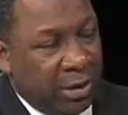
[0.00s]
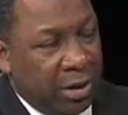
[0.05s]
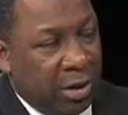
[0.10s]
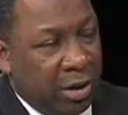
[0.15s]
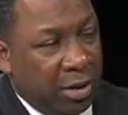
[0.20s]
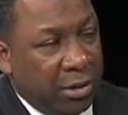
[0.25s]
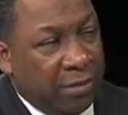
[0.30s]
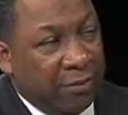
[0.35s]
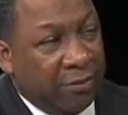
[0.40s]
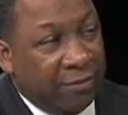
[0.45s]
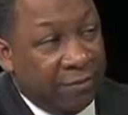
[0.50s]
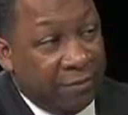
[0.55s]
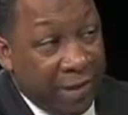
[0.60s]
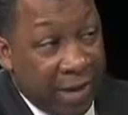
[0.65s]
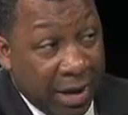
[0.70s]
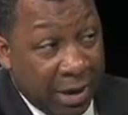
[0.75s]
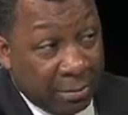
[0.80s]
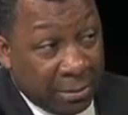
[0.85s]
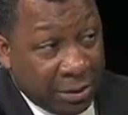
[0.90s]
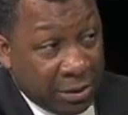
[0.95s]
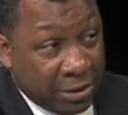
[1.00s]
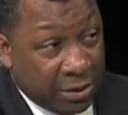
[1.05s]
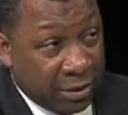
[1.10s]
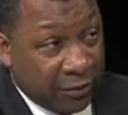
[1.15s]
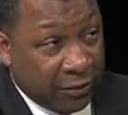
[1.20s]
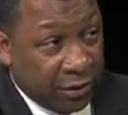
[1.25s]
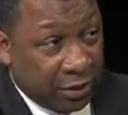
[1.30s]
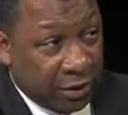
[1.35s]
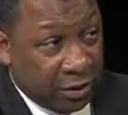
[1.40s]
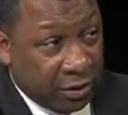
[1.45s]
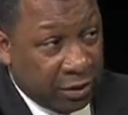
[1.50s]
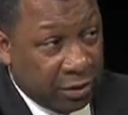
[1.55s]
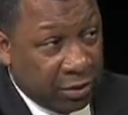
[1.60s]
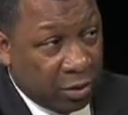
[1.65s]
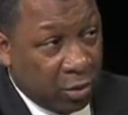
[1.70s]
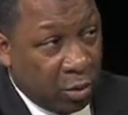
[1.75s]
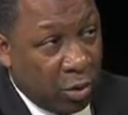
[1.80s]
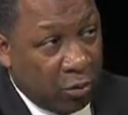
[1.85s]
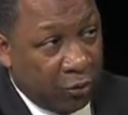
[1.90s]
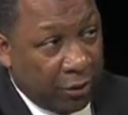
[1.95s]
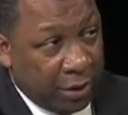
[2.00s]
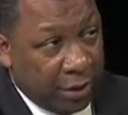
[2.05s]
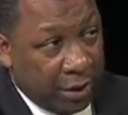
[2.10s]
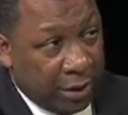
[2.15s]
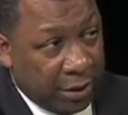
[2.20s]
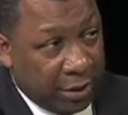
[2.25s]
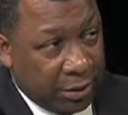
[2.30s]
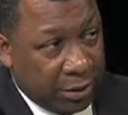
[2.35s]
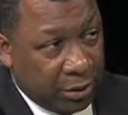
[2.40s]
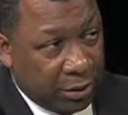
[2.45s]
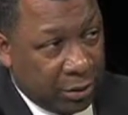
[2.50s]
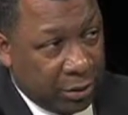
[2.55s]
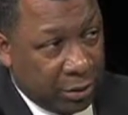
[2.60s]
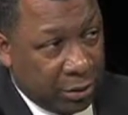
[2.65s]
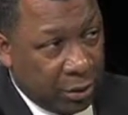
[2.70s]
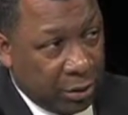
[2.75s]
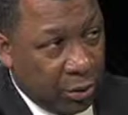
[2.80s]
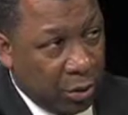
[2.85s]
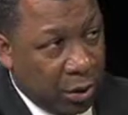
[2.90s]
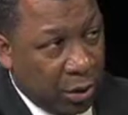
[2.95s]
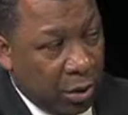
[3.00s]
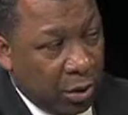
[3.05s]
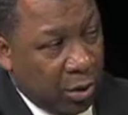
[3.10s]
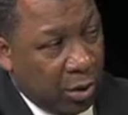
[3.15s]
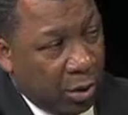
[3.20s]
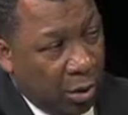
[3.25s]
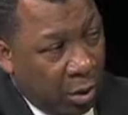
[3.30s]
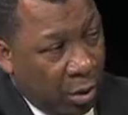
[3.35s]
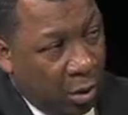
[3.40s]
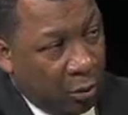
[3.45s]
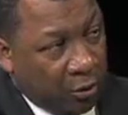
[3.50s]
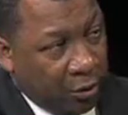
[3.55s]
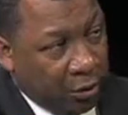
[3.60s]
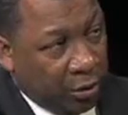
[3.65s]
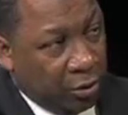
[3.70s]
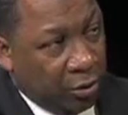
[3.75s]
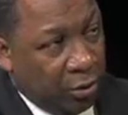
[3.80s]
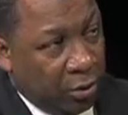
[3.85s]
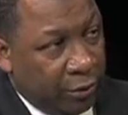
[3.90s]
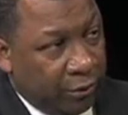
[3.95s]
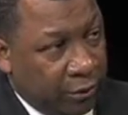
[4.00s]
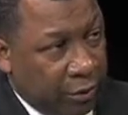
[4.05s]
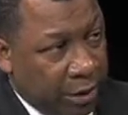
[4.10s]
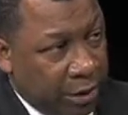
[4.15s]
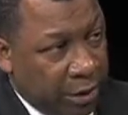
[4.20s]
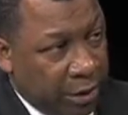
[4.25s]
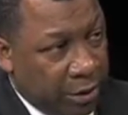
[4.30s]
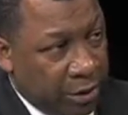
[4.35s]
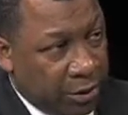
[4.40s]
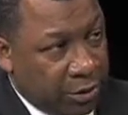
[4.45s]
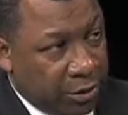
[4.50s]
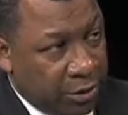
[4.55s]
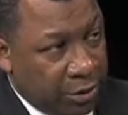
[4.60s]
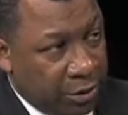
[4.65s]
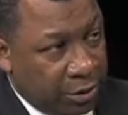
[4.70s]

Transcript: are the families of the kids woven into all that you're doing for the kids?